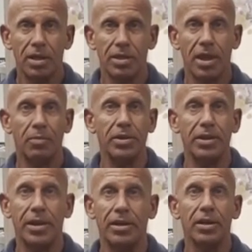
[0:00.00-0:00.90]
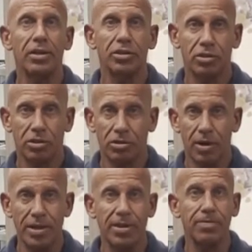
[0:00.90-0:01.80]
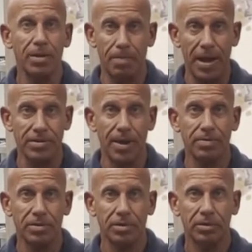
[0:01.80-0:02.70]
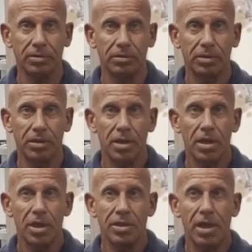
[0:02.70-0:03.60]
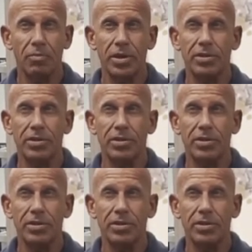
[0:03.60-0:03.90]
then we did triceps and biceps, then we